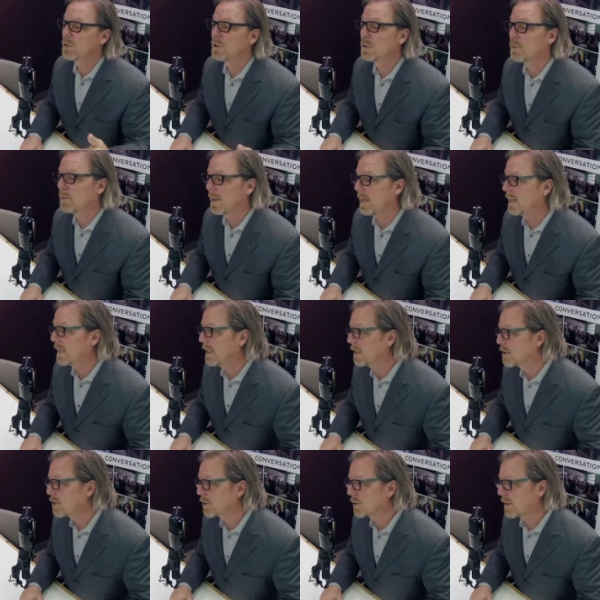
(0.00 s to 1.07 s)
do an
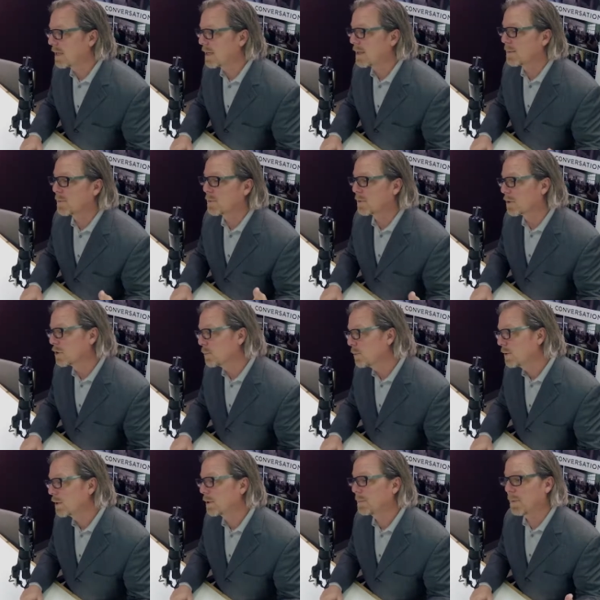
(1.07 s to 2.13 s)
Instagram or a
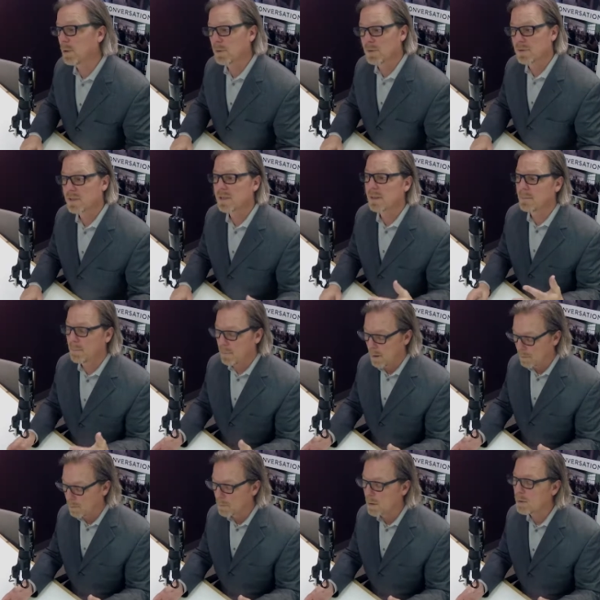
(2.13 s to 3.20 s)
Twitter post, a,
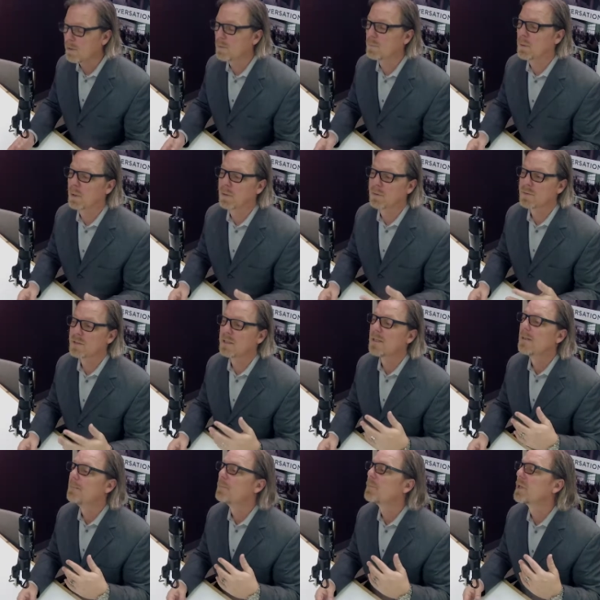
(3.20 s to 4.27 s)
a promoted post, right?